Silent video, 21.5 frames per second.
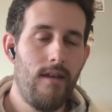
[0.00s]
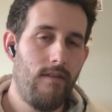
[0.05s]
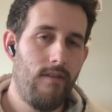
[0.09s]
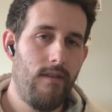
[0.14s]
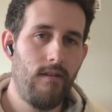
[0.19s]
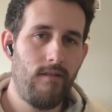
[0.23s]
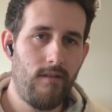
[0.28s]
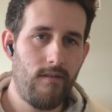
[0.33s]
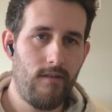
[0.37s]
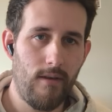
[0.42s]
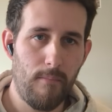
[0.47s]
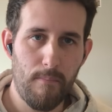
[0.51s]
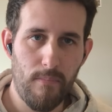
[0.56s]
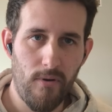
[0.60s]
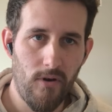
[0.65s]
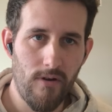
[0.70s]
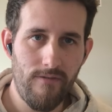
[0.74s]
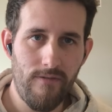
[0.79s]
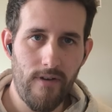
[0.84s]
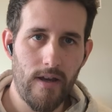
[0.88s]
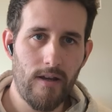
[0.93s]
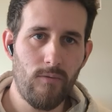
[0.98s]
this is a
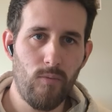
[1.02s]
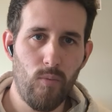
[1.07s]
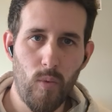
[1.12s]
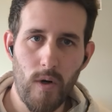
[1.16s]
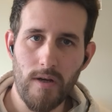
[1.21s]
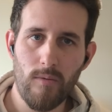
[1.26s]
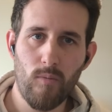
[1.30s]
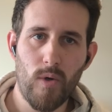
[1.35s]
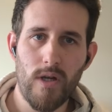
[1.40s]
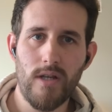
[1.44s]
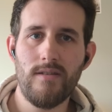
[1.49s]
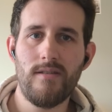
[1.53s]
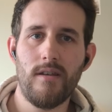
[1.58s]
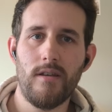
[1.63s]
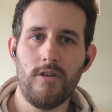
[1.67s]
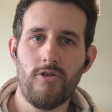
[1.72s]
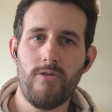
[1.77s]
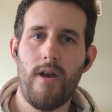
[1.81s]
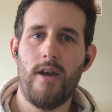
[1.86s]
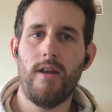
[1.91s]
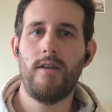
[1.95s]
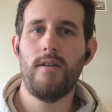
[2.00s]
perfect win-win
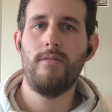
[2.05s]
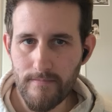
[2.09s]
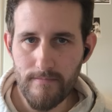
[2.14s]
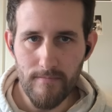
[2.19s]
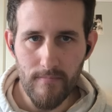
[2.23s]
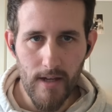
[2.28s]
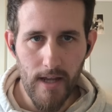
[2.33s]
situation.